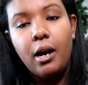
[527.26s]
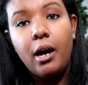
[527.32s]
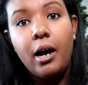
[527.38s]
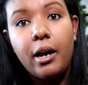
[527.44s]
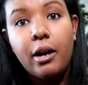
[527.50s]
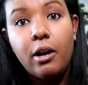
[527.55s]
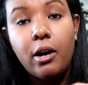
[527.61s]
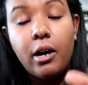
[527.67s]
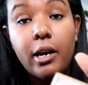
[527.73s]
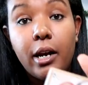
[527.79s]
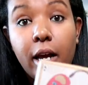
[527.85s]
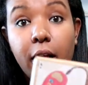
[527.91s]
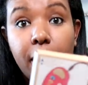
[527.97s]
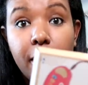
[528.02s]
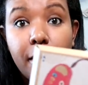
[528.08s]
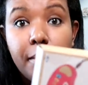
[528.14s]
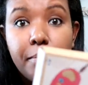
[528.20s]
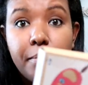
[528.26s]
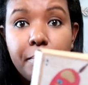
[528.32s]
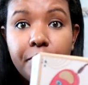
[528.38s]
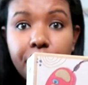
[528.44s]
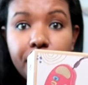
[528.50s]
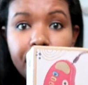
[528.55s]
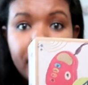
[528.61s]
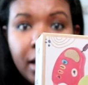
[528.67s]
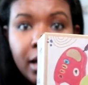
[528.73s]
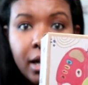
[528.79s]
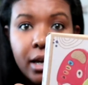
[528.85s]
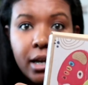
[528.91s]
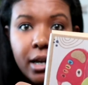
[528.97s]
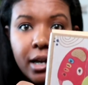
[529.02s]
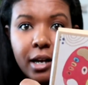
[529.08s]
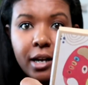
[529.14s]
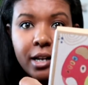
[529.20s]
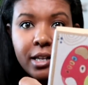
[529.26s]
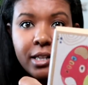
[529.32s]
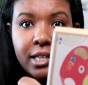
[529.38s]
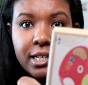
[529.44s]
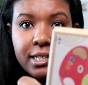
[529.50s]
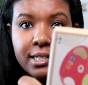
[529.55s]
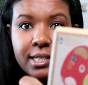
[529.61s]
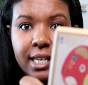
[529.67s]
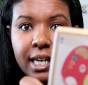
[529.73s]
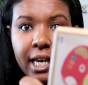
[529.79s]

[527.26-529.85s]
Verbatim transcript: I got him these